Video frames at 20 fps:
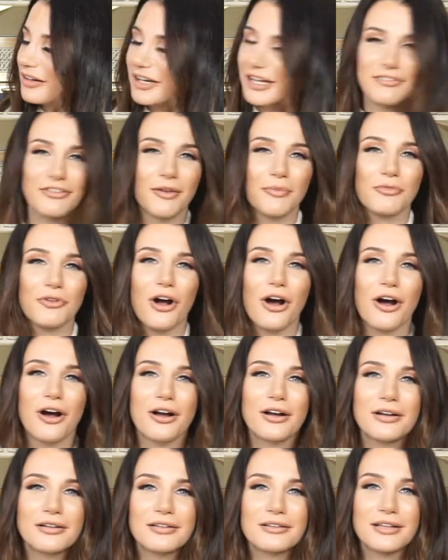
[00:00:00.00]
If I'm
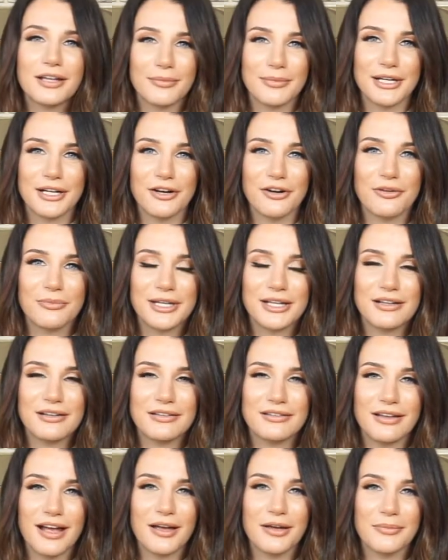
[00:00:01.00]
wrong, let me know,
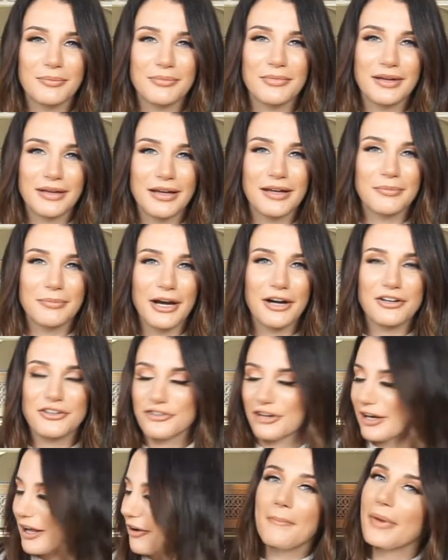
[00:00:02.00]
because I'm embarrassed
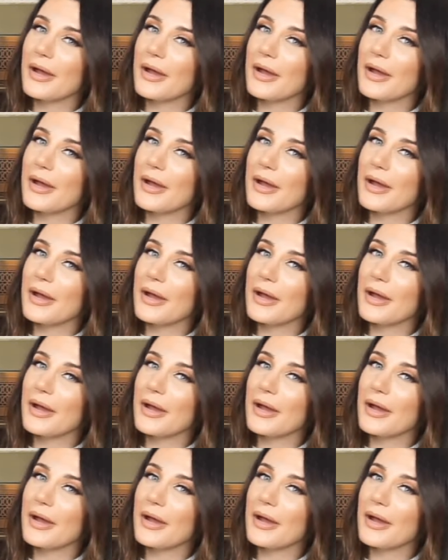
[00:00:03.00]
right now.